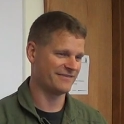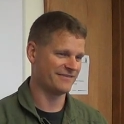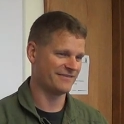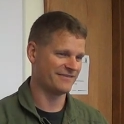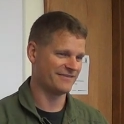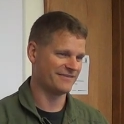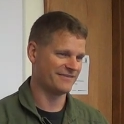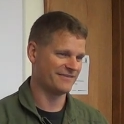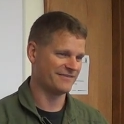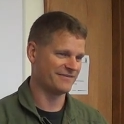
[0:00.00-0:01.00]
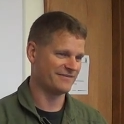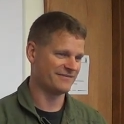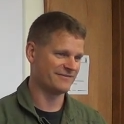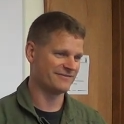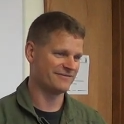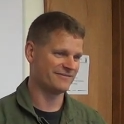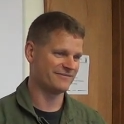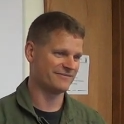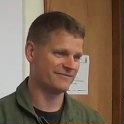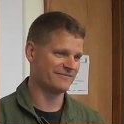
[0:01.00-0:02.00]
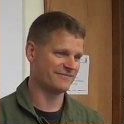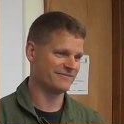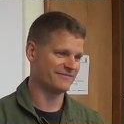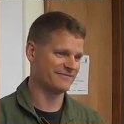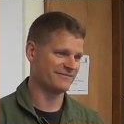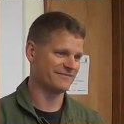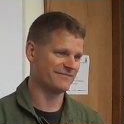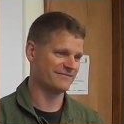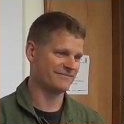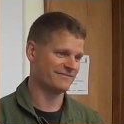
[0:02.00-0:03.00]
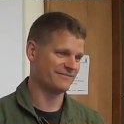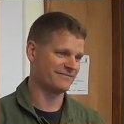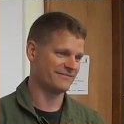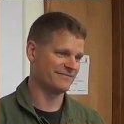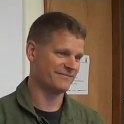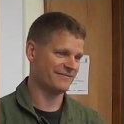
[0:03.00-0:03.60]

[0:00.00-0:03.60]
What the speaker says: (no one is talking)